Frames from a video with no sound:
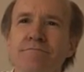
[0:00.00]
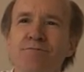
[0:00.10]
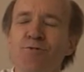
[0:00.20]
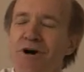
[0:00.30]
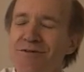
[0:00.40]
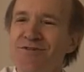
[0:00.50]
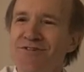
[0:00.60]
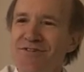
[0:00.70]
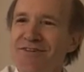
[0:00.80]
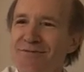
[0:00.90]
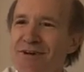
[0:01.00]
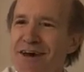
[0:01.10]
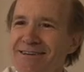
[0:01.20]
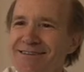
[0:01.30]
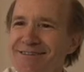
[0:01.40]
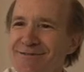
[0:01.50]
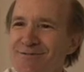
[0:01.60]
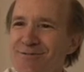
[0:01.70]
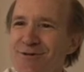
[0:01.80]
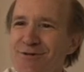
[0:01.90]
We'll have to see what actually
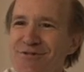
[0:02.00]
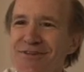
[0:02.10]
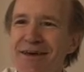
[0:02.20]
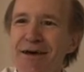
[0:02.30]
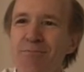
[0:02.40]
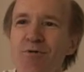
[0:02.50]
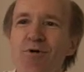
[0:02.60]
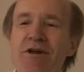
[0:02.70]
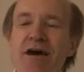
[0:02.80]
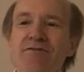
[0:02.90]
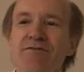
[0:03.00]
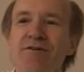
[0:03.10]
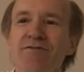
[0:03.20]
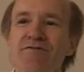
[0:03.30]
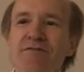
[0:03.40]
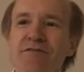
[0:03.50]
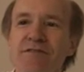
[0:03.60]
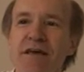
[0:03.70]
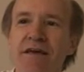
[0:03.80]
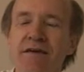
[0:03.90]
unfolds. But what athletes are
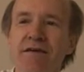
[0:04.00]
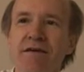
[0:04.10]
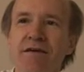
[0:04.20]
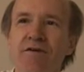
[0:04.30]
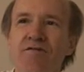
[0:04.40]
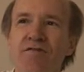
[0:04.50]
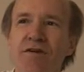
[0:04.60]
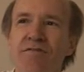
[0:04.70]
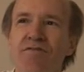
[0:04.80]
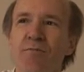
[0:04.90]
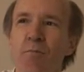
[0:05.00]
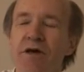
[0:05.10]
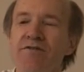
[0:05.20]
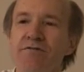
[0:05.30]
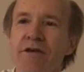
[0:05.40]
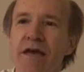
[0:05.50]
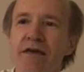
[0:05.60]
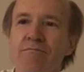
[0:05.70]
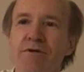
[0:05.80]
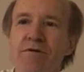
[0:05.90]
saying is it's the mental
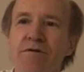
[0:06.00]
game.